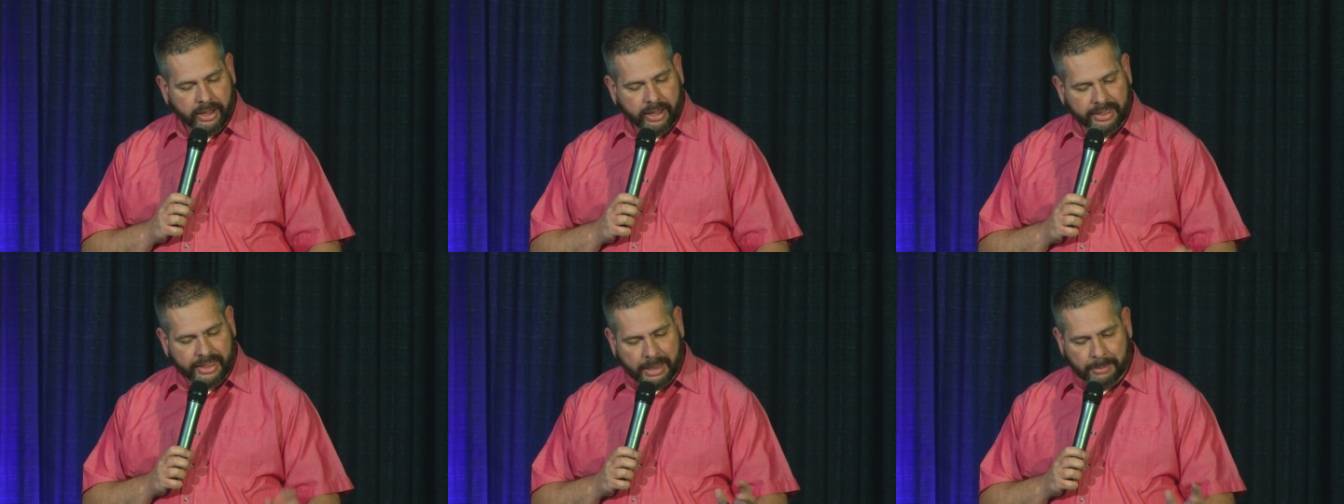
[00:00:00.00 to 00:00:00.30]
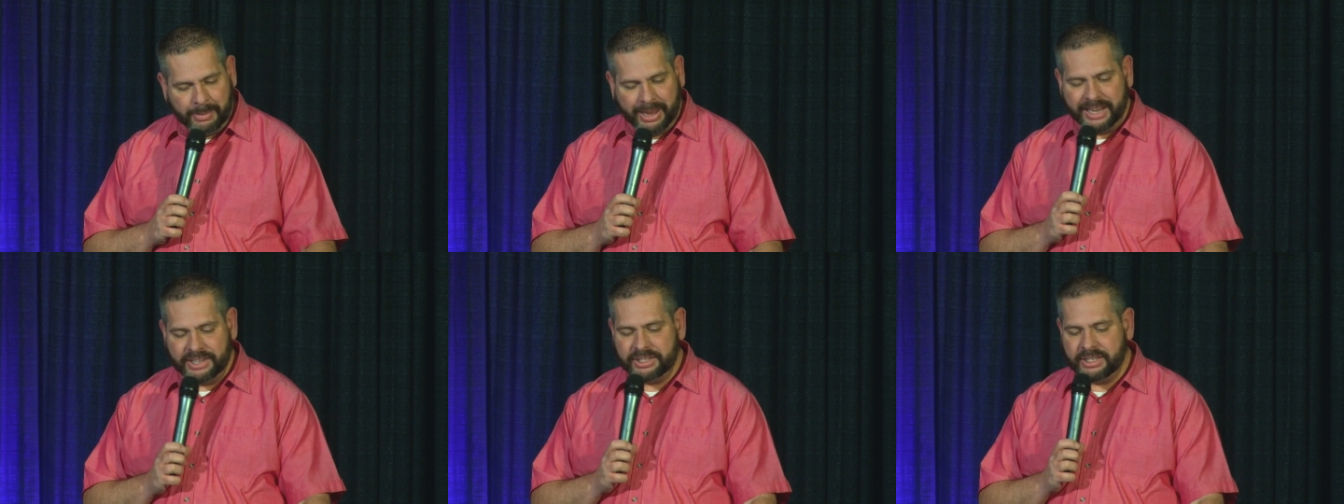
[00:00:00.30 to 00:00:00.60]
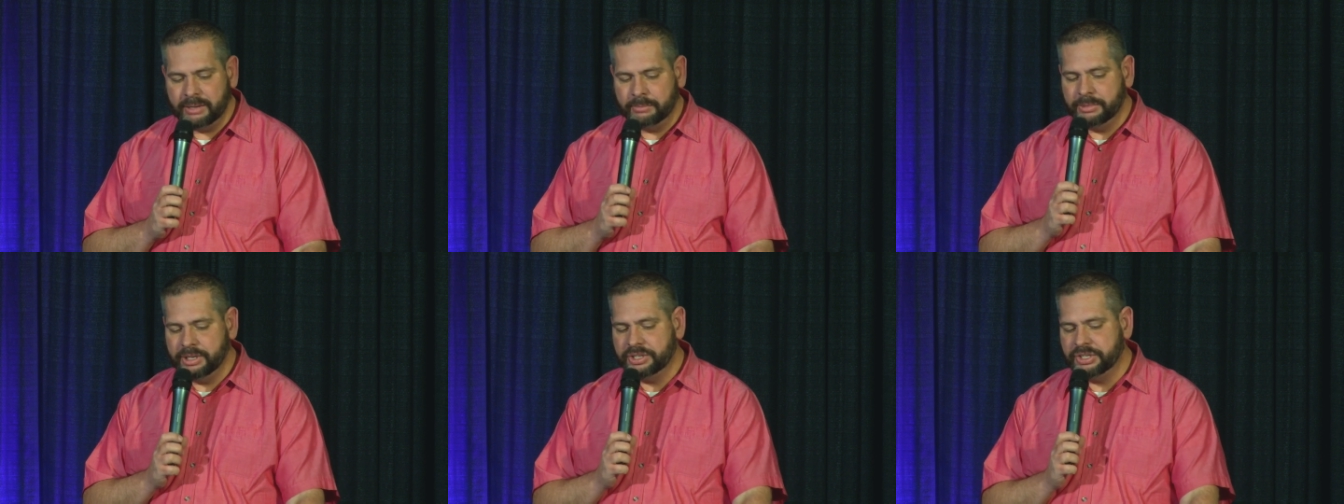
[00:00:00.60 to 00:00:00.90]
and that
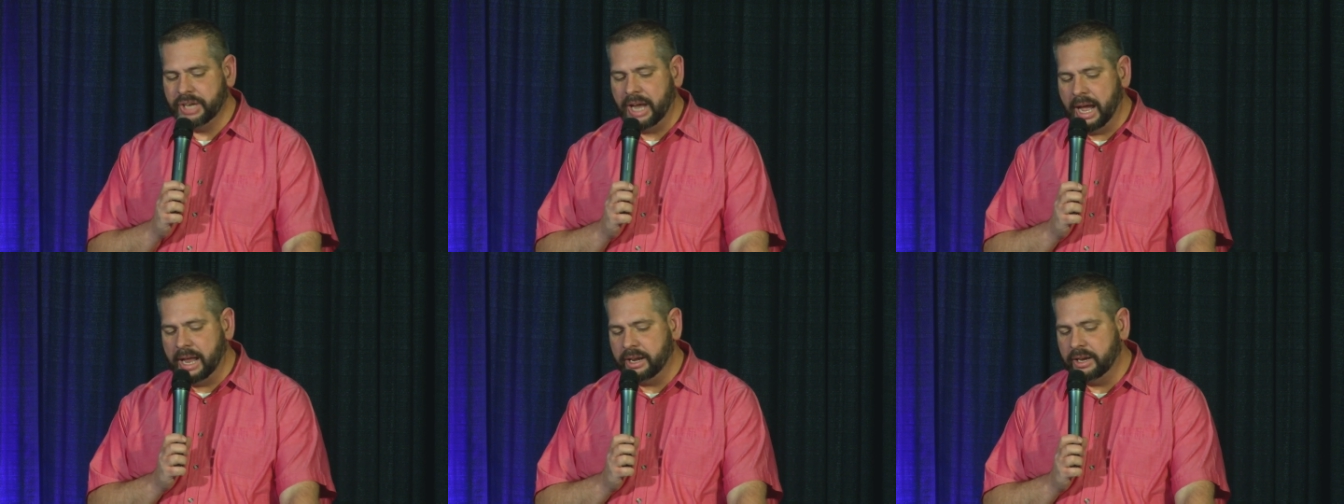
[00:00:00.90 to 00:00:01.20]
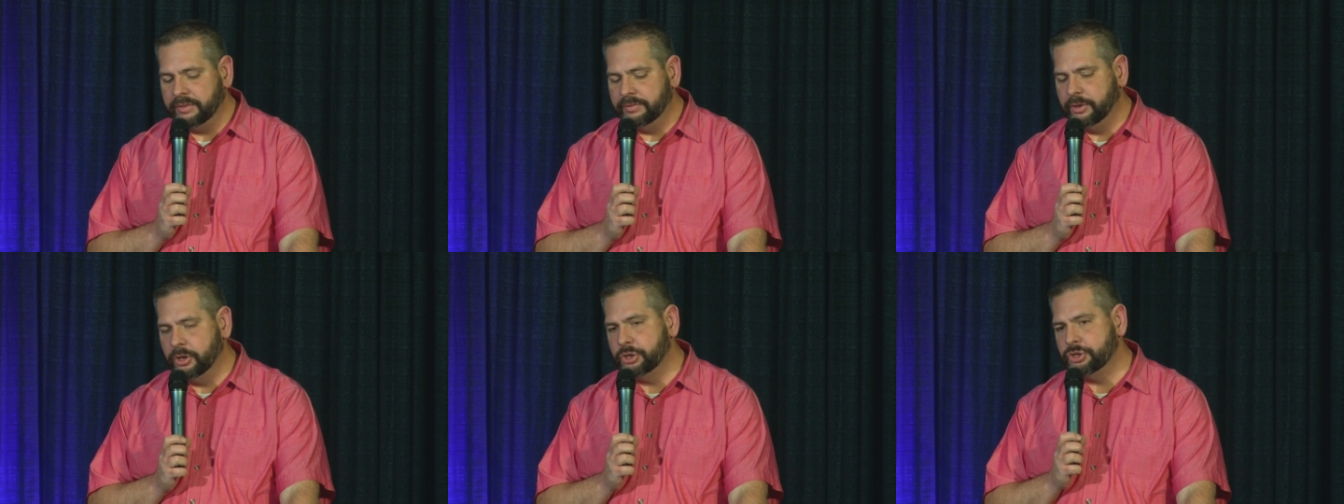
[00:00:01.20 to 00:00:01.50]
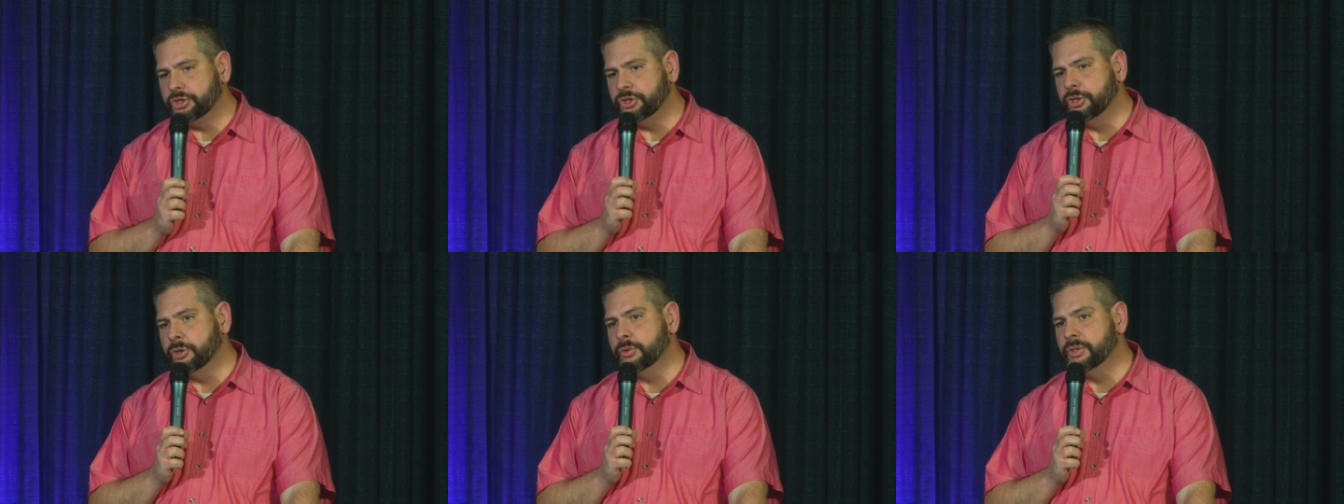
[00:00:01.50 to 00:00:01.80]
makes him decide in
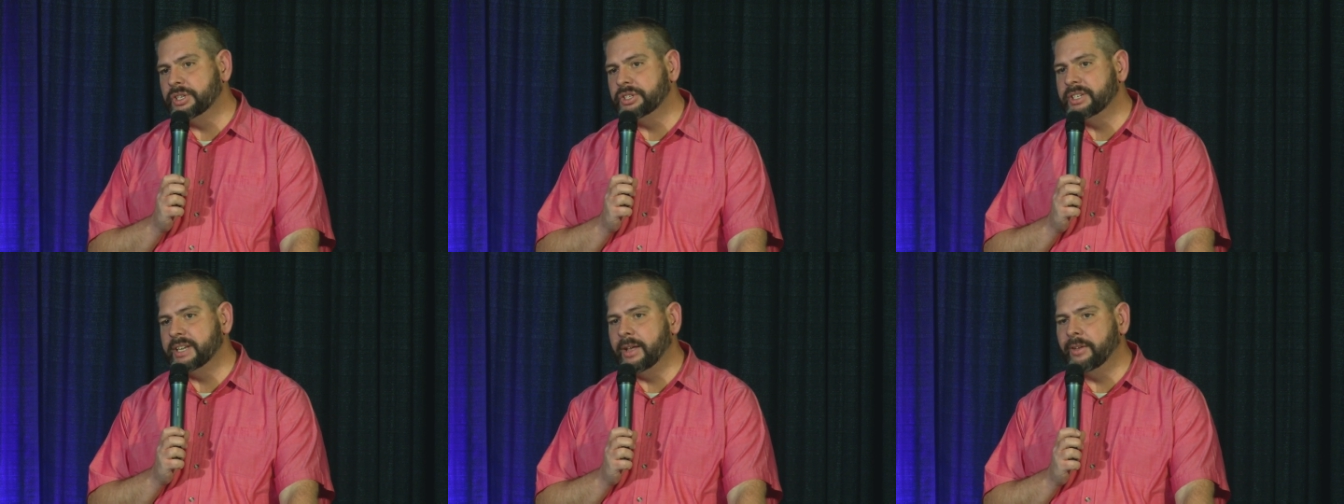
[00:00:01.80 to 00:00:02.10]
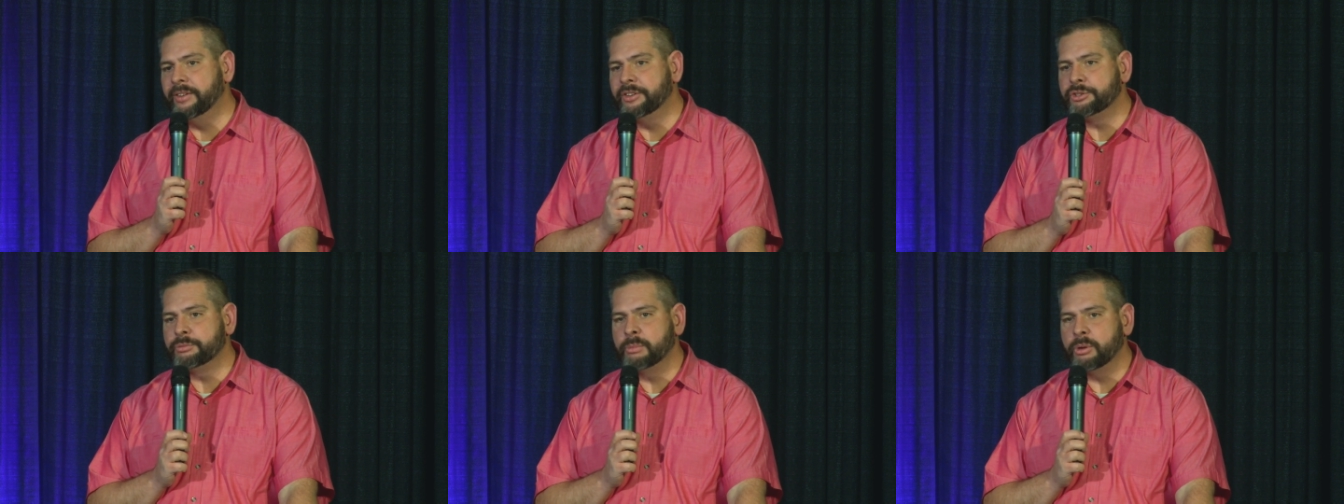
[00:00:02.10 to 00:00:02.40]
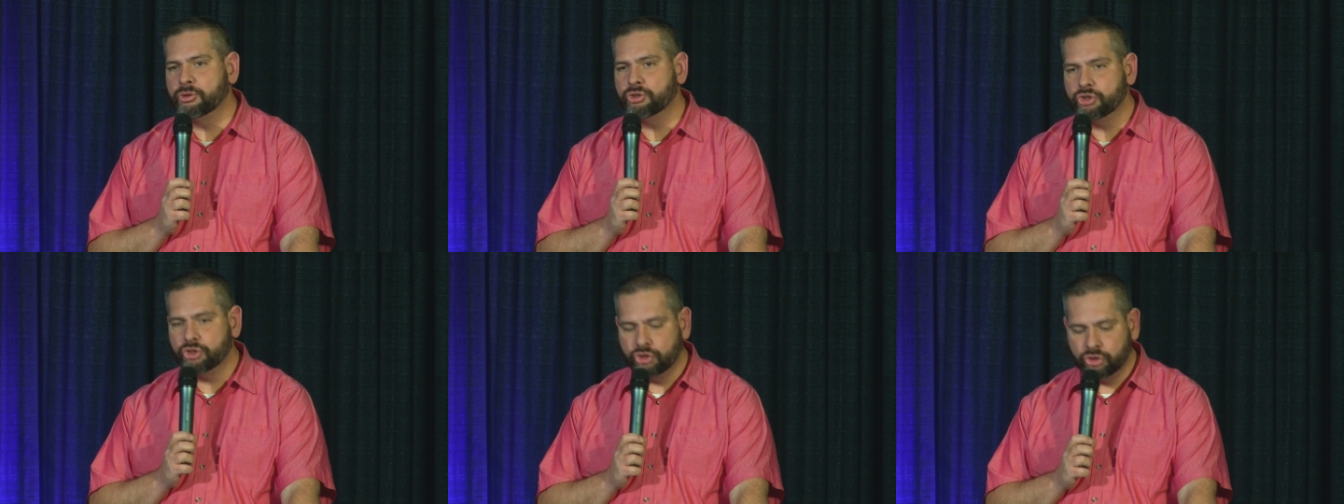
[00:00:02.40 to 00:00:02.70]
verse 2 to tell his
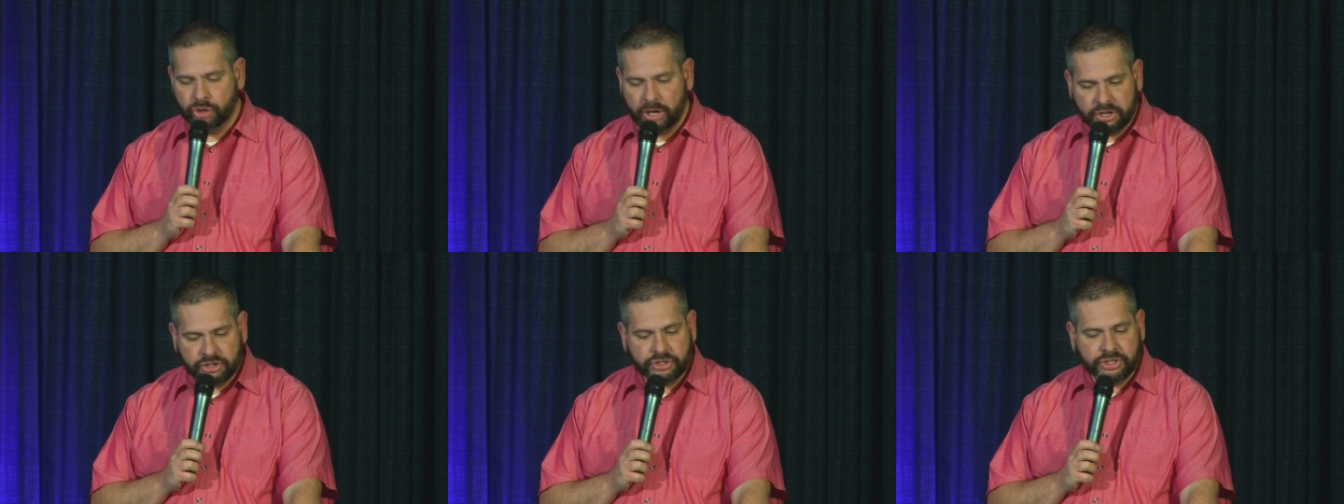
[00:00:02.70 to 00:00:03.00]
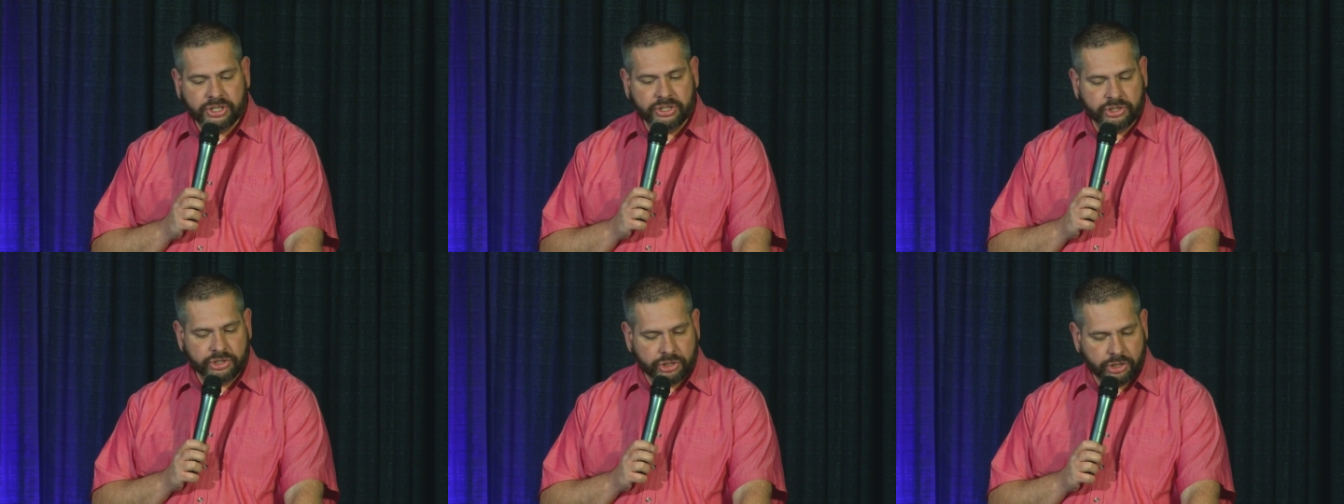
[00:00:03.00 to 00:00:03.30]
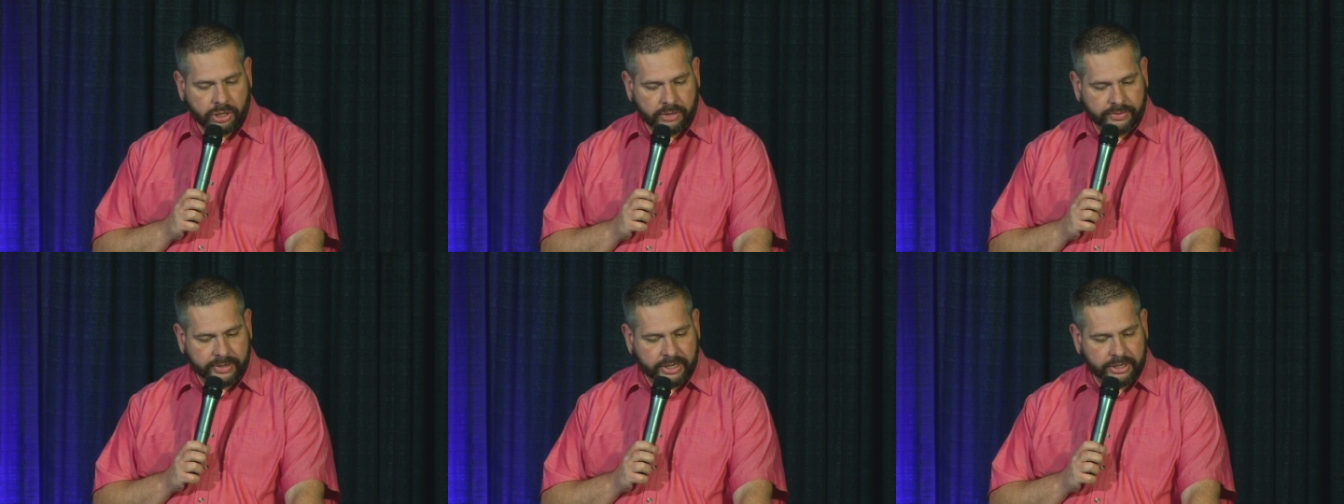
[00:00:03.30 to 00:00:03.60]
most trusted
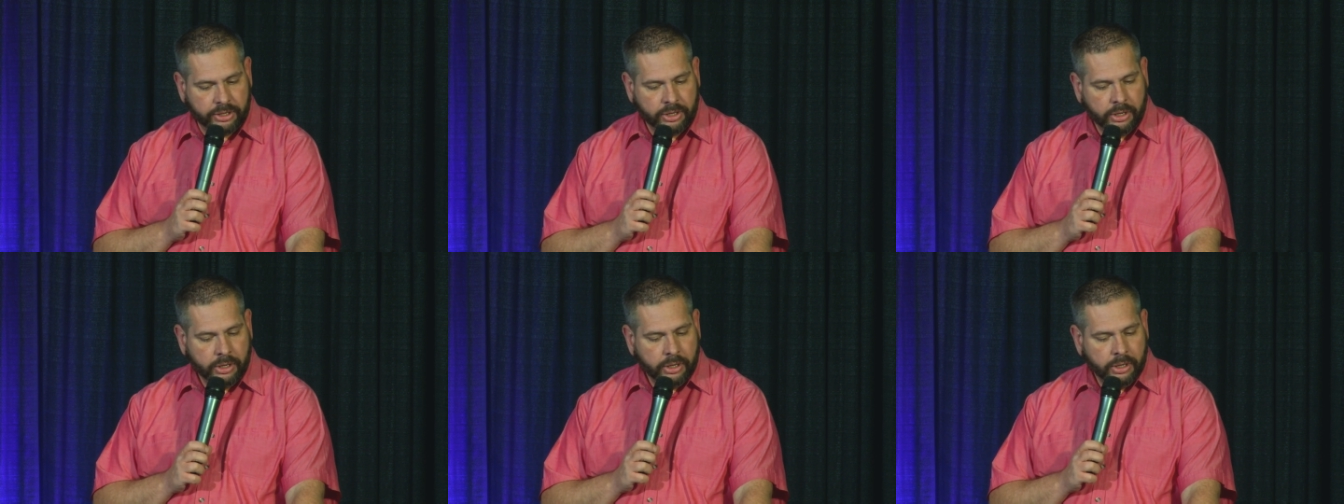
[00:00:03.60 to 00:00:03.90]
servant